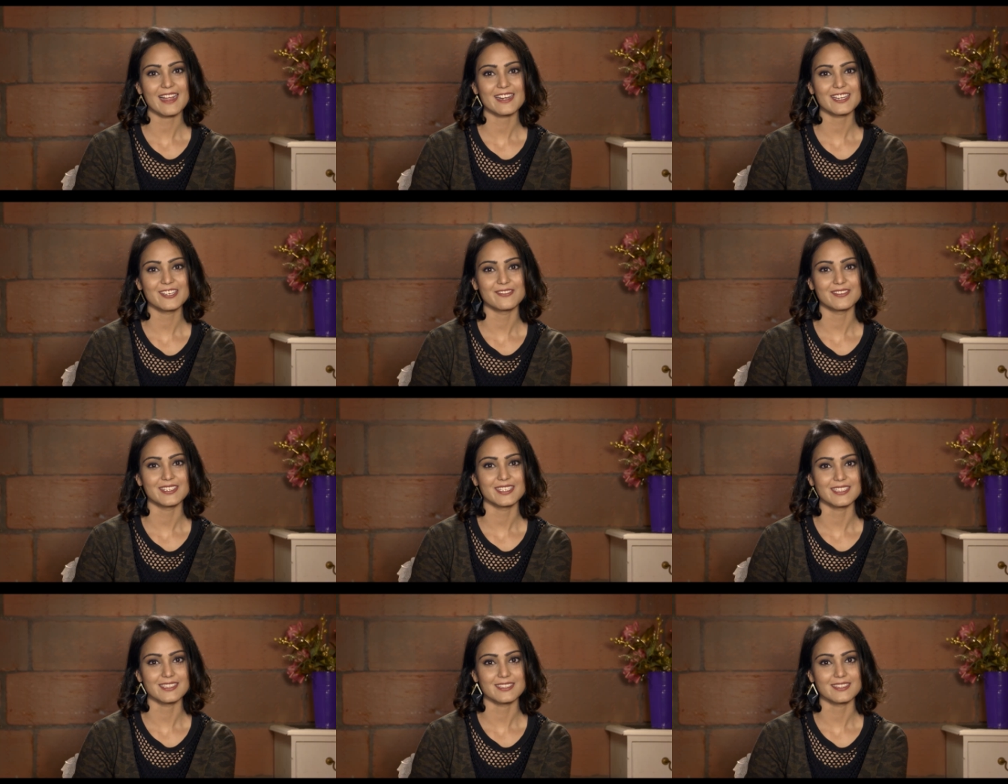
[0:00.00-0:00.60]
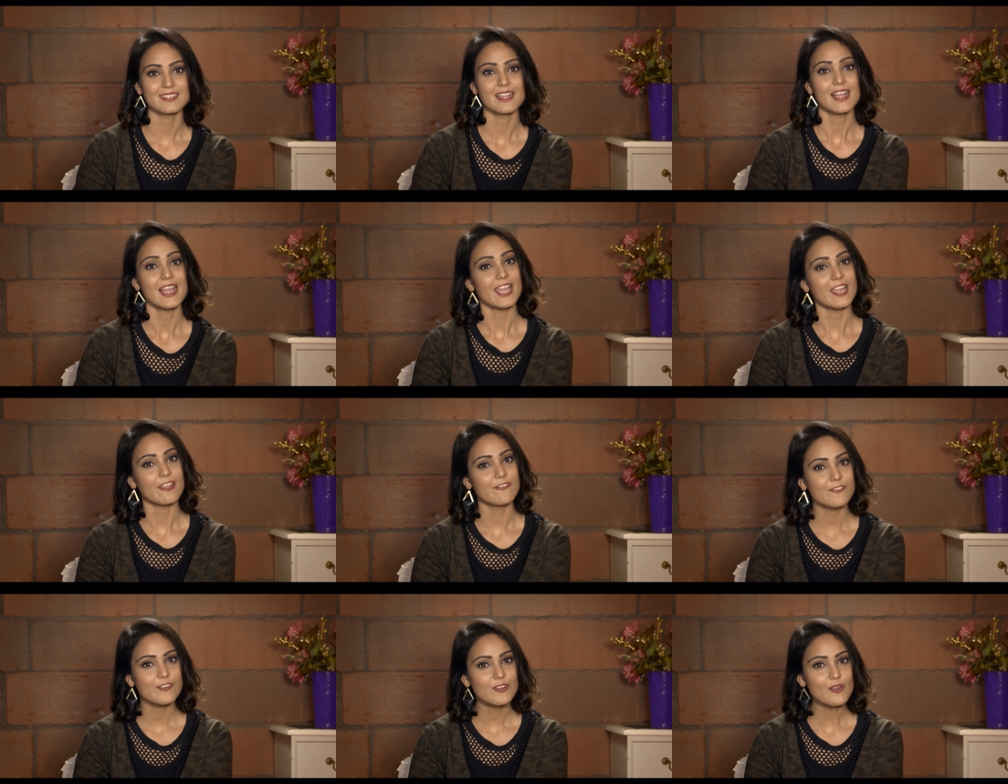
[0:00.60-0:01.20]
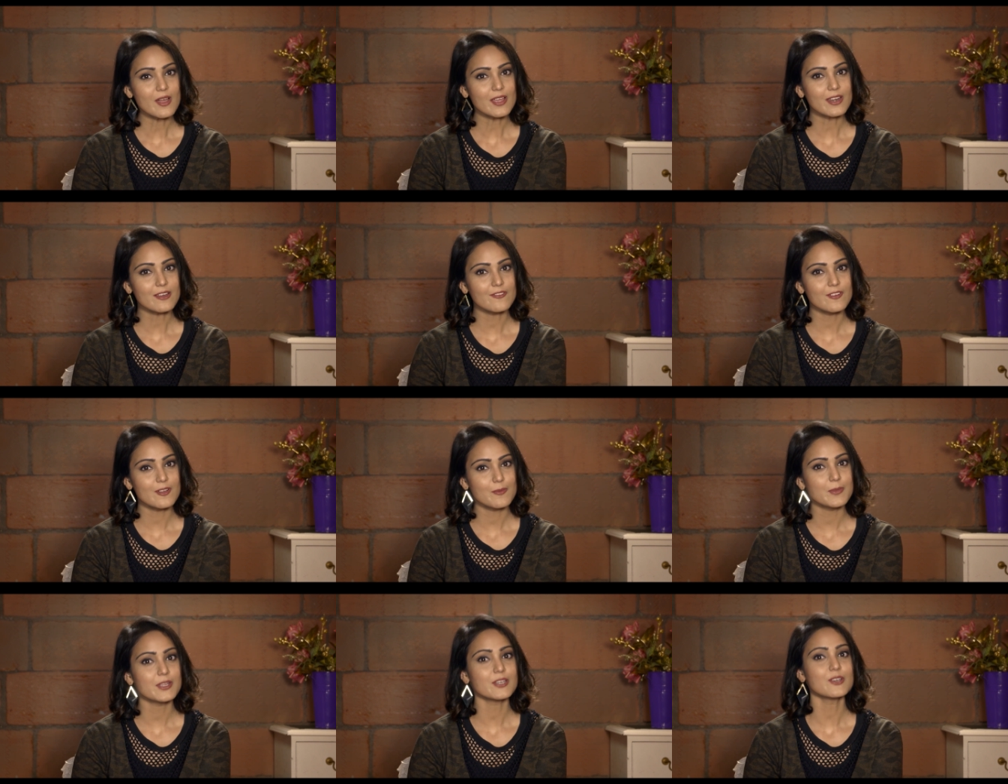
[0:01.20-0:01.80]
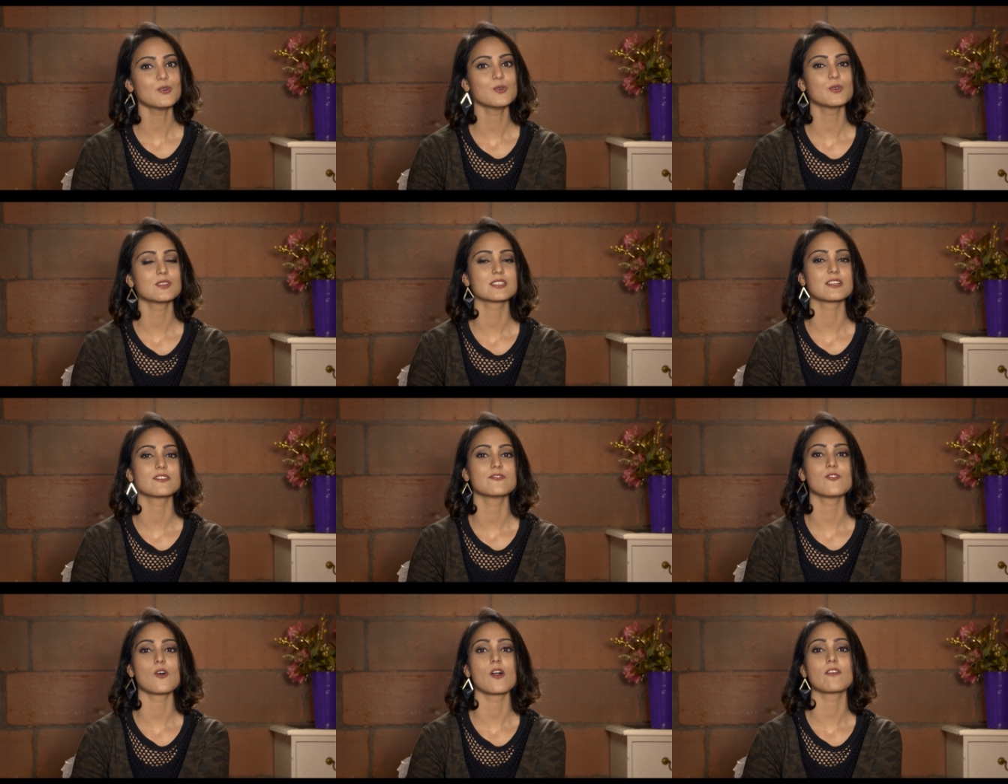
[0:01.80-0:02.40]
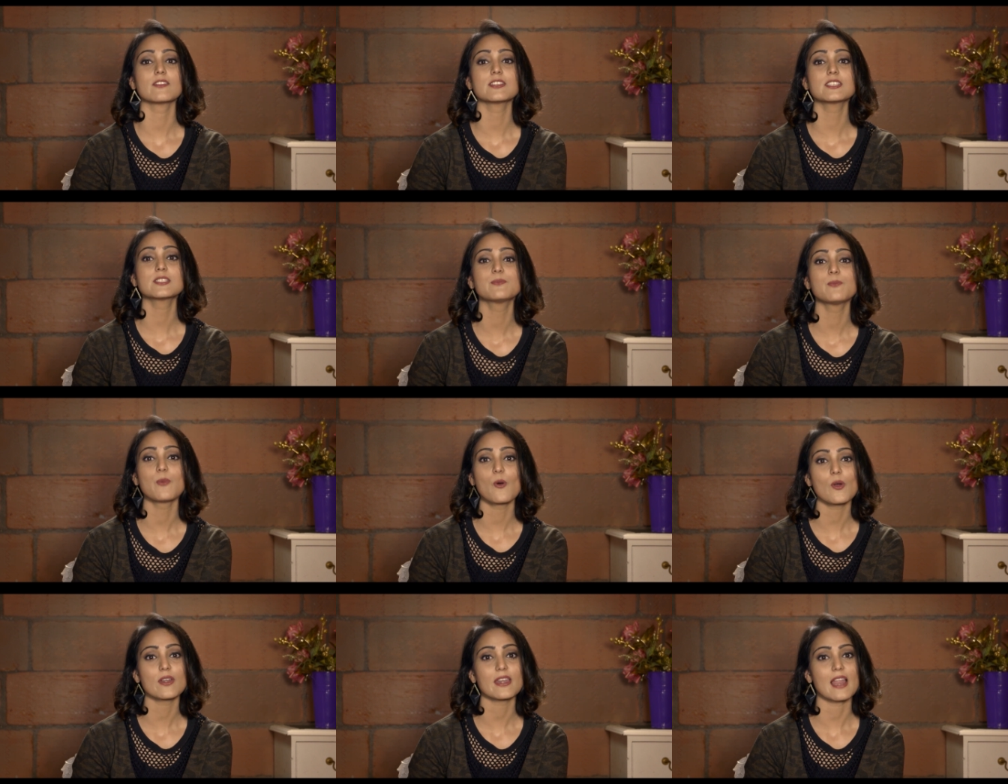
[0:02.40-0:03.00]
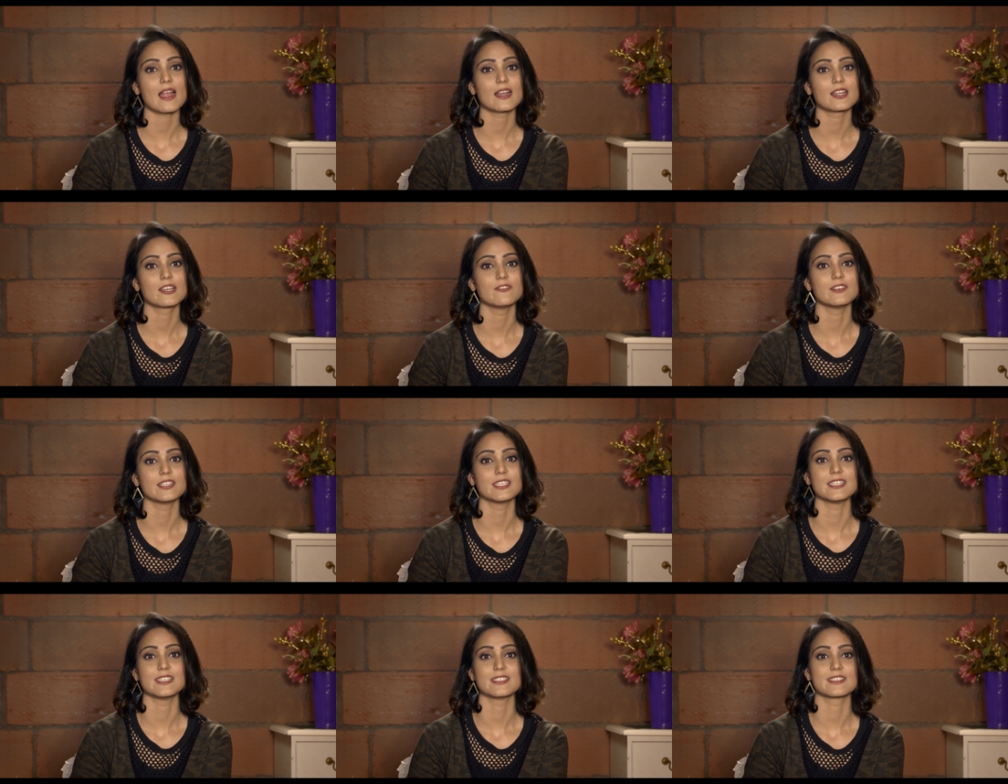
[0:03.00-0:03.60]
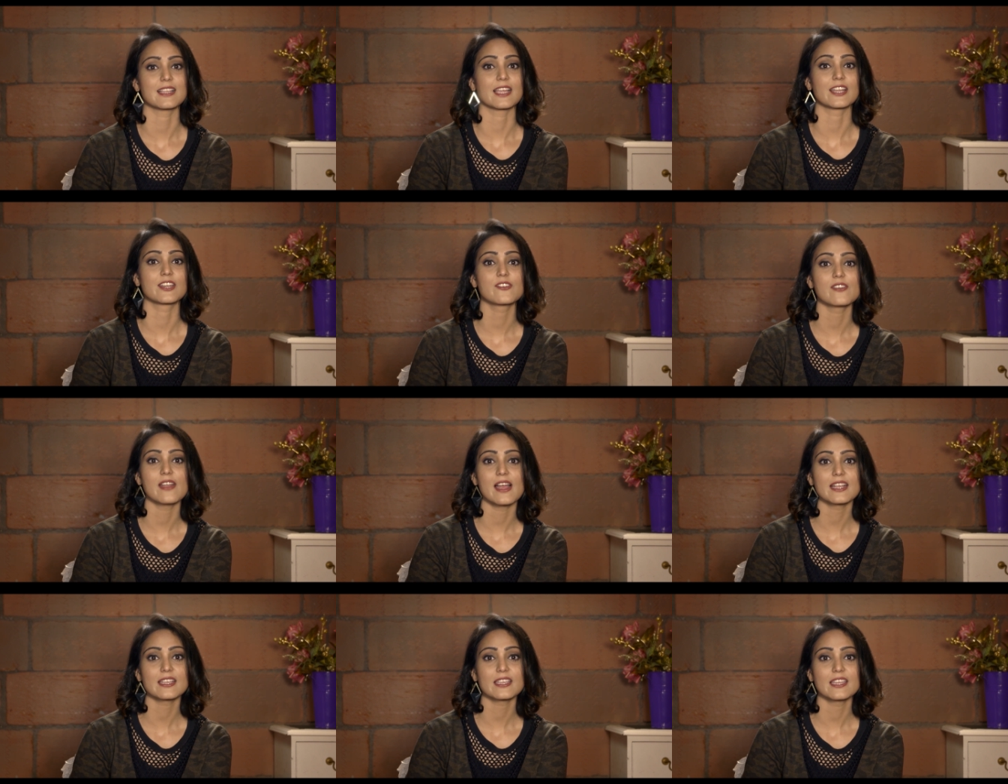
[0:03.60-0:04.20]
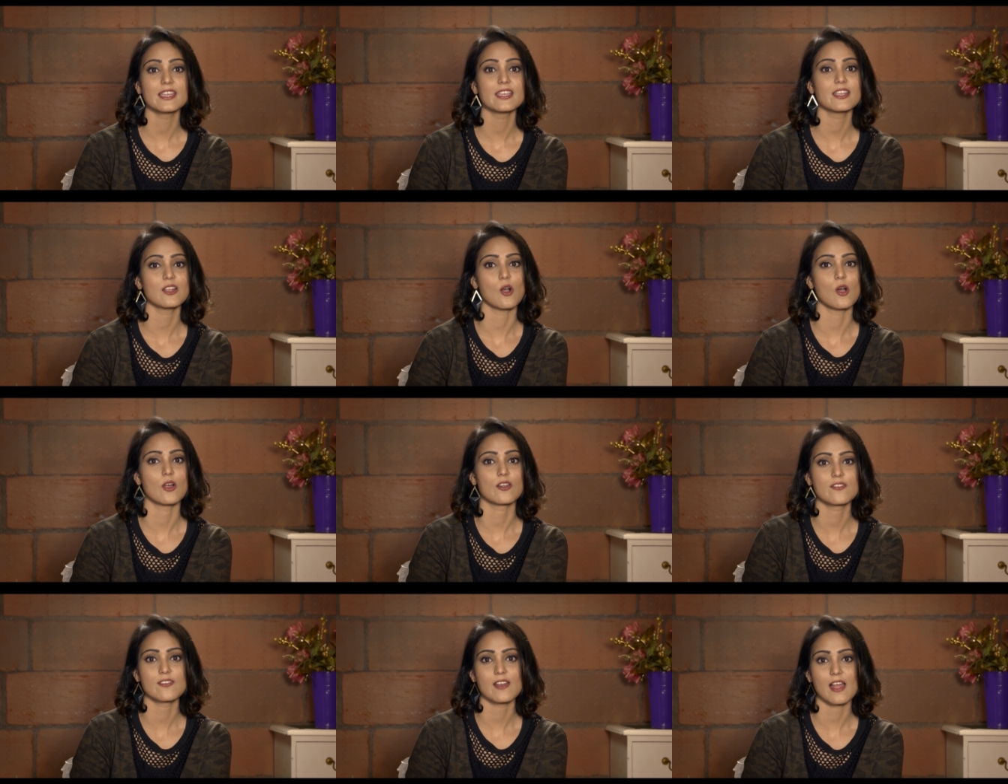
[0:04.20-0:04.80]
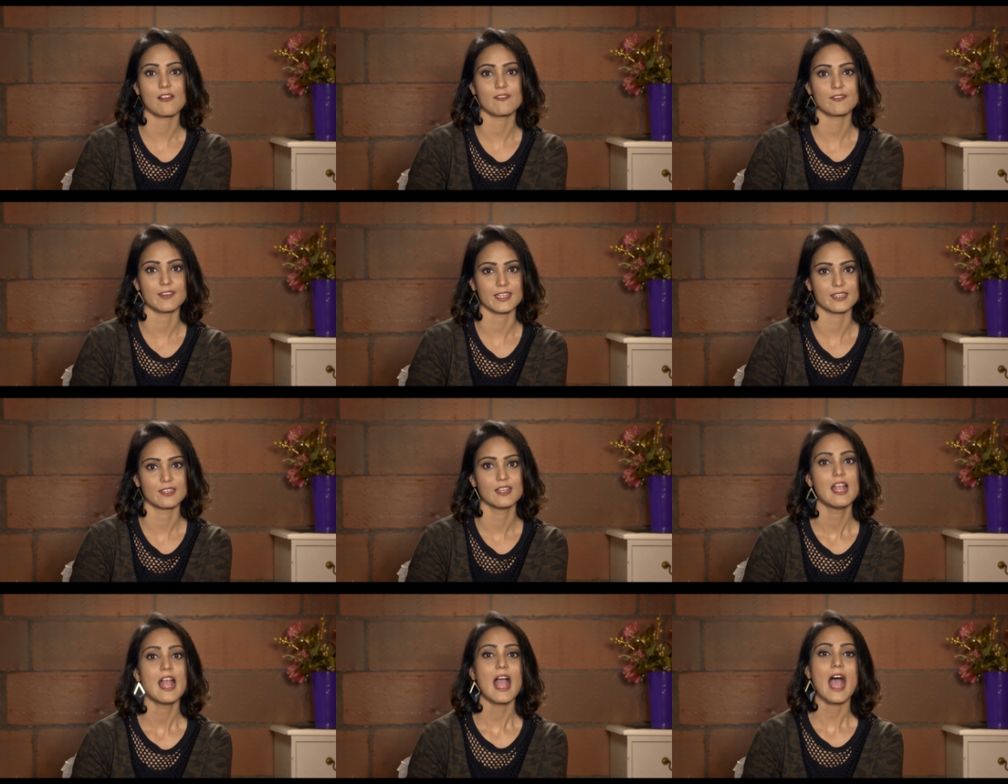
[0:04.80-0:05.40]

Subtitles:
activities, if you are a woman who is involved in sport activities like trekking or traveling,